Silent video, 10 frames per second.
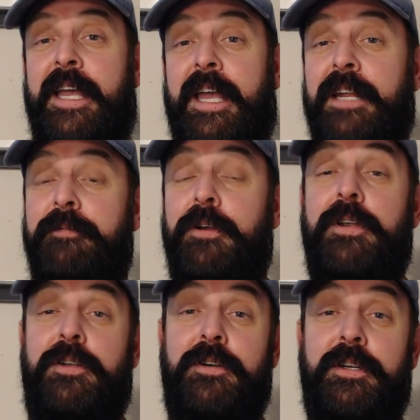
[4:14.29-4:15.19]
and
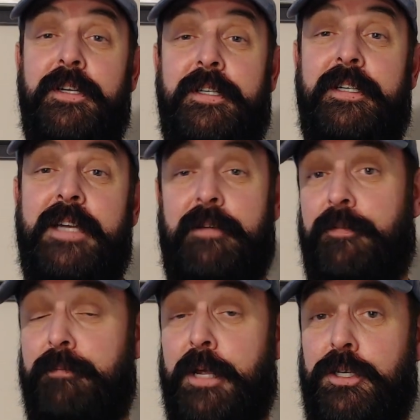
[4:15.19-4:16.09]
very good
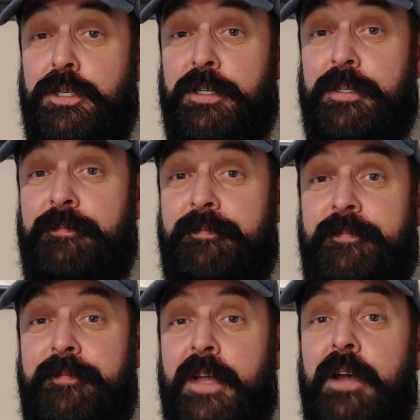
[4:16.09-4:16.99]
confirmation
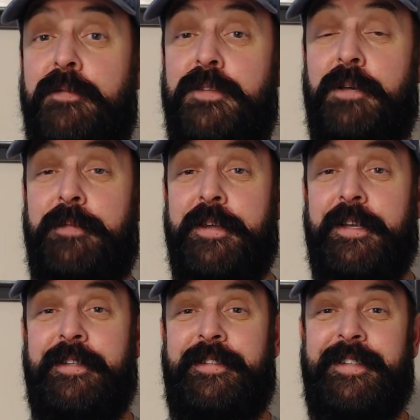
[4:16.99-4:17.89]
of something